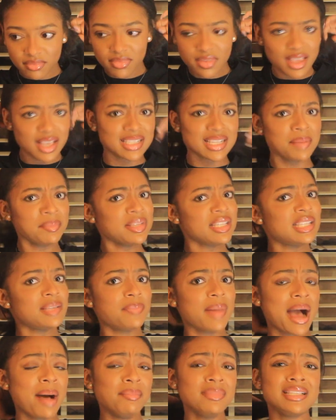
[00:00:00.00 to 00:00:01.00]
Because
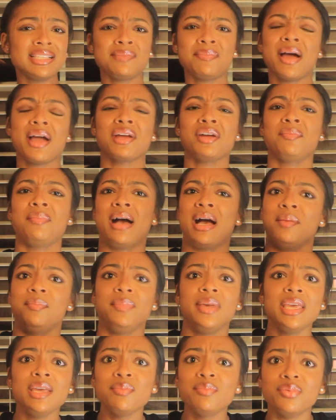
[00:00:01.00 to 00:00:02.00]
I'm inspired by
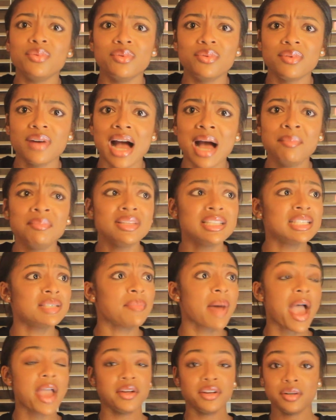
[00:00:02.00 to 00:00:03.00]
people. I'm
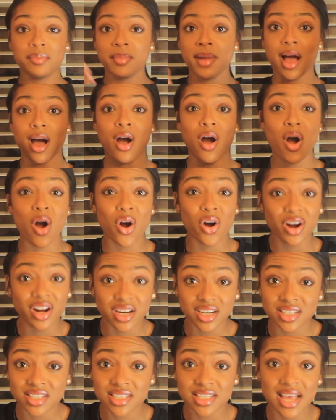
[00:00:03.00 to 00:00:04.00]
inspired by
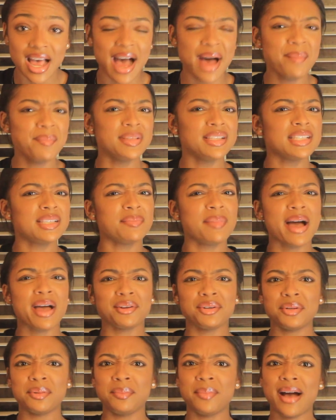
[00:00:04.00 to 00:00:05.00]
art. I'm
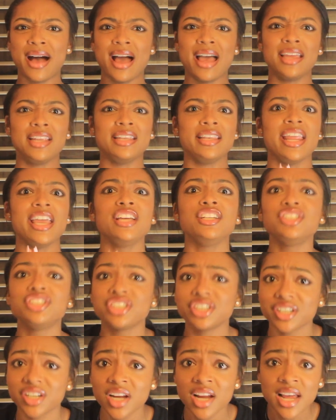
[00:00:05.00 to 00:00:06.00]
inspired by
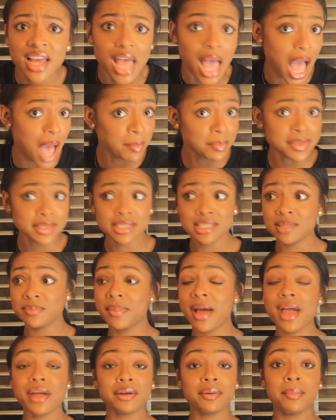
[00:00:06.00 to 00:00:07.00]
nature. I'm
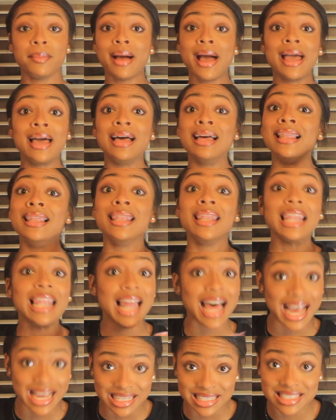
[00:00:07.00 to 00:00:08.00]
inspired by a
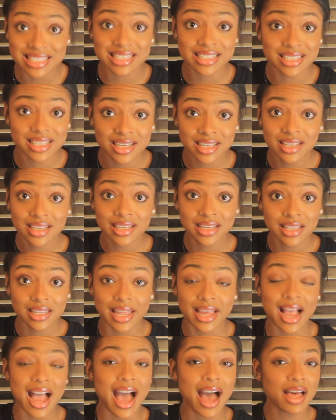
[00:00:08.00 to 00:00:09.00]
lot.
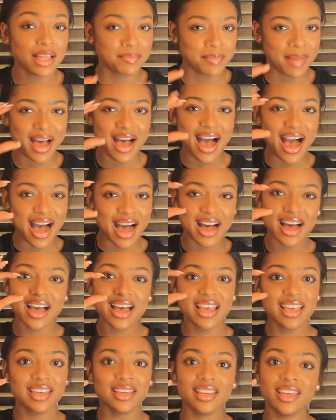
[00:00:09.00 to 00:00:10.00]
Like my
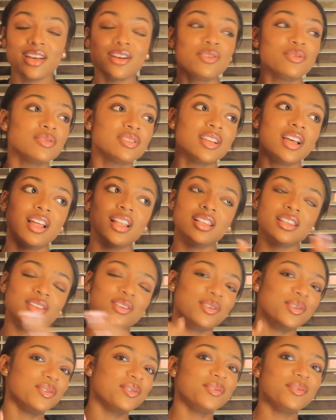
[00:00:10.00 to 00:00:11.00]
eye, it goes a
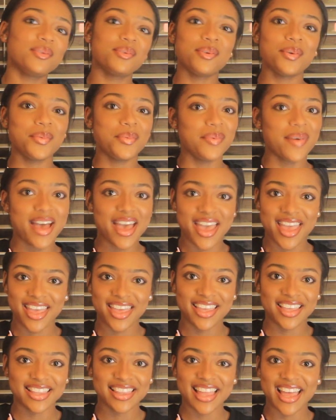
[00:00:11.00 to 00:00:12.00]
long
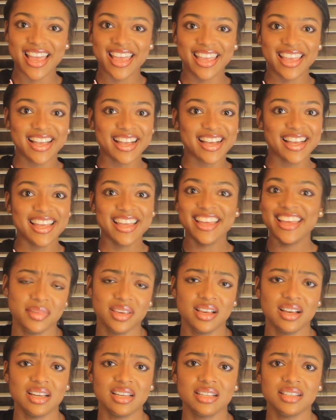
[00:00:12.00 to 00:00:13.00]
way. Like,
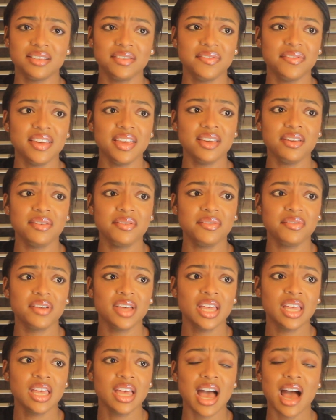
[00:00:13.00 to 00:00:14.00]
because faith,
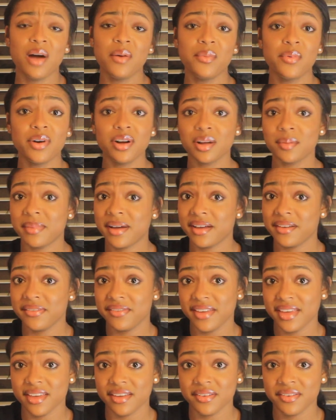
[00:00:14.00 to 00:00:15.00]
I walk by
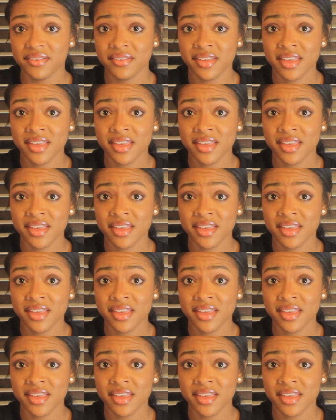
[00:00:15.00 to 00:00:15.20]
faith.